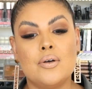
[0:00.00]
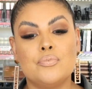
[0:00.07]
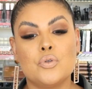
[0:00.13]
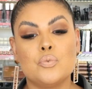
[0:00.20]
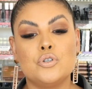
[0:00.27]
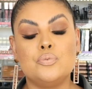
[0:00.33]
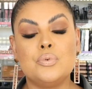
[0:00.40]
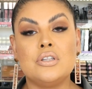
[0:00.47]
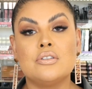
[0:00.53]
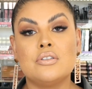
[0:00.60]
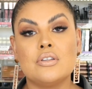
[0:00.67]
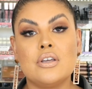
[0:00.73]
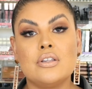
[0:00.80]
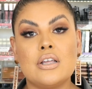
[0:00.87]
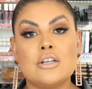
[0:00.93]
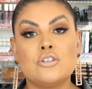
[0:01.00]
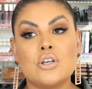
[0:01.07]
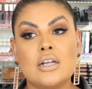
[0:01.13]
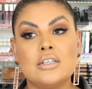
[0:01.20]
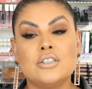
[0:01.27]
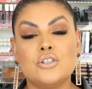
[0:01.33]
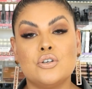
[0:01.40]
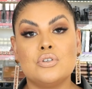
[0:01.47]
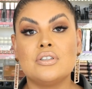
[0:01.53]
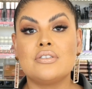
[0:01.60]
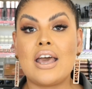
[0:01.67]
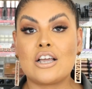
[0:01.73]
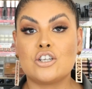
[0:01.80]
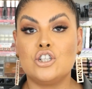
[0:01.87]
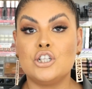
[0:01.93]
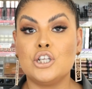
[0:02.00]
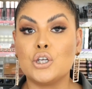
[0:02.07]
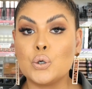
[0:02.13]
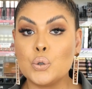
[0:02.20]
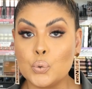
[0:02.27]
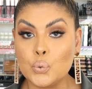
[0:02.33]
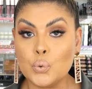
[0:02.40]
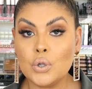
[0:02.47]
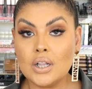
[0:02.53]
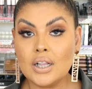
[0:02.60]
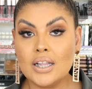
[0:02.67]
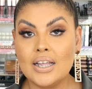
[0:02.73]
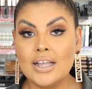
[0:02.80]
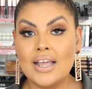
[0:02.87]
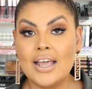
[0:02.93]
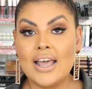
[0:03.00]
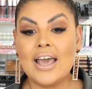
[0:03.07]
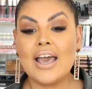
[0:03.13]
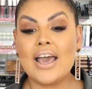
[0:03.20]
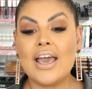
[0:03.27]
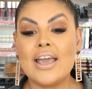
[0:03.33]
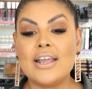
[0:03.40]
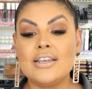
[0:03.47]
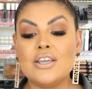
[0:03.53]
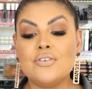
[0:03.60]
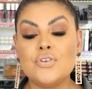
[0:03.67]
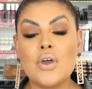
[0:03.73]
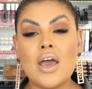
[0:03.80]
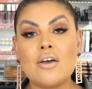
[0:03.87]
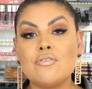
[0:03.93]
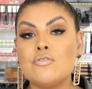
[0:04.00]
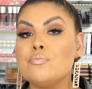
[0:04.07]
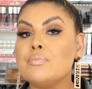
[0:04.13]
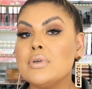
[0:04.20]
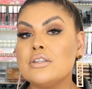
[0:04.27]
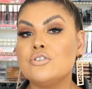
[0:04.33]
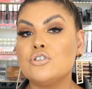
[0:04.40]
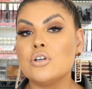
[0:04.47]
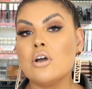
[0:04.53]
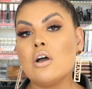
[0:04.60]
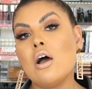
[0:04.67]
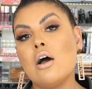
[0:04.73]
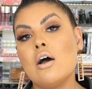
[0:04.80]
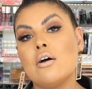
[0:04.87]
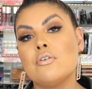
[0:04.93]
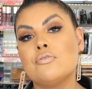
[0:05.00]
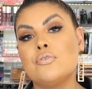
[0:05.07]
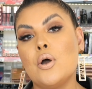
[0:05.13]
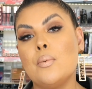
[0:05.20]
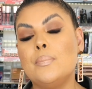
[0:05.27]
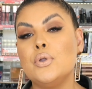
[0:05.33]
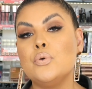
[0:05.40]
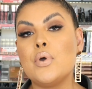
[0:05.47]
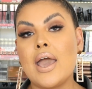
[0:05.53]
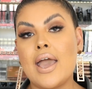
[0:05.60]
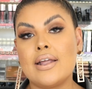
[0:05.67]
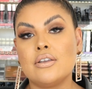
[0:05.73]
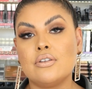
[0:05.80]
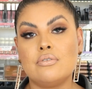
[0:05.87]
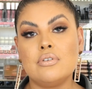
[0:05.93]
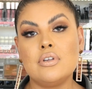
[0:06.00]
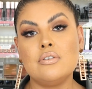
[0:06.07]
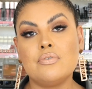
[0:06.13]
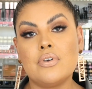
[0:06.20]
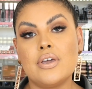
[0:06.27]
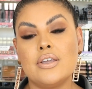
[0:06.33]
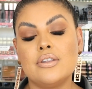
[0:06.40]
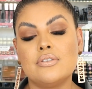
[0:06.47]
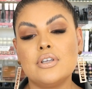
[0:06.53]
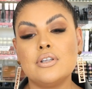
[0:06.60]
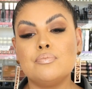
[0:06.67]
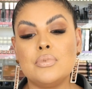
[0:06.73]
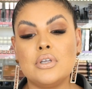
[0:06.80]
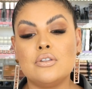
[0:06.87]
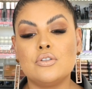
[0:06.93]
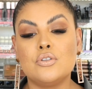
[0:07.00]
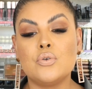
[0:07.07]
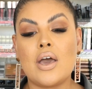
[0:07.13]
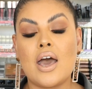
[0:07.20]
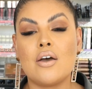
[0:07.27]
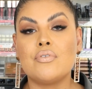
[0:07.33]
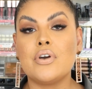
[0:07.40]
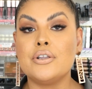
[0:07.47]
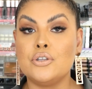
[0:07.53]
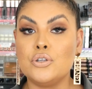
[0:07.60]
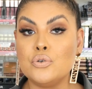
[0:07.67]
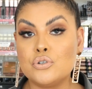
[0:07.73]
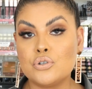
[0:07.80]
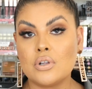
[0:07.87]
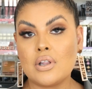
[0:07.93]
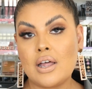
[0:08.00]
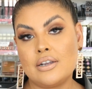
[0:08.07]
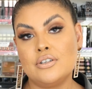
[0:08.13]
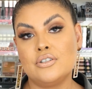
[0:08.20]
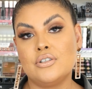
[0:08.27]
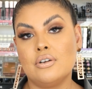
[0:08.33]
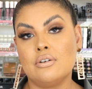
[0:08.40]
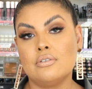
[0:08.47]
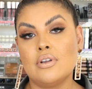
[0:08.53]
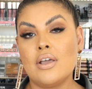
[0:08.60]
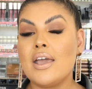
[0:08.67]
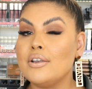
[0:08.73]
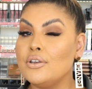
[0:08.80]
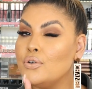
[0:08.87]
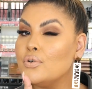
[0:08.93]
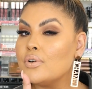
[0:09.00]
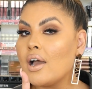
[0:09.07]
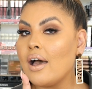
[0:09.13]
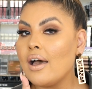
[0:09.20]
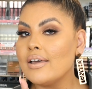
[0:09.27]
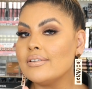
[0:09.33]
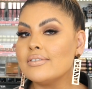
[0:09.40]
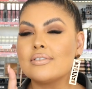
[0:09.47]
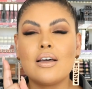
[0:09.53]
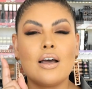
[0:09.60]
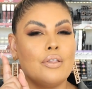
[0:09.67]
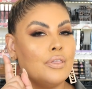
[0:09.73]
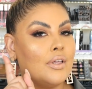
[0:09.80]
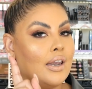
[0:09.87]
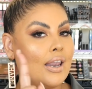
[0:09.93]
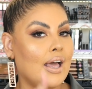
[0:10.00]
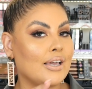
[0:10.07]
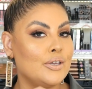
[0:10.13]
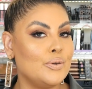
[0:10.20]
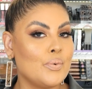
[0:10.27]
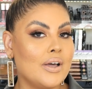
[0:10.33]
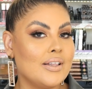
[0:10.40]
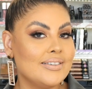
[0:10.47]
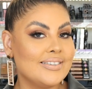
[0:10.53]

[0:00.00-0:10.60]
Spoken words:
which means that your undertone is actually cool. And if you have a mixture of blue and green veins, it means you have a neutral undertone, and you guys are the lucky ones.